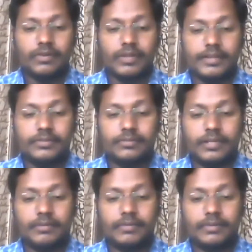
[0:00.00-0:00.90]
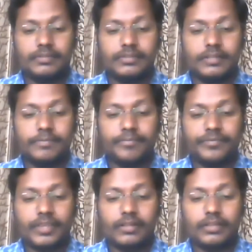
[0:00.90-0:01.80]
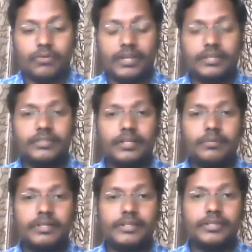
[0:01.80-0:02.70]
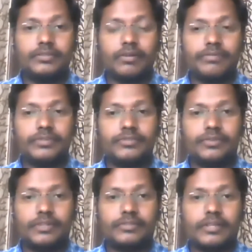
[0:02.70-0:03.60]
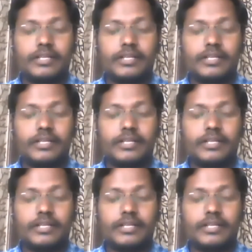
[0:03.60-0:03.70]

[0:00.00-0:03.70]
Okay, to help ascertain the vocational abilities of the students.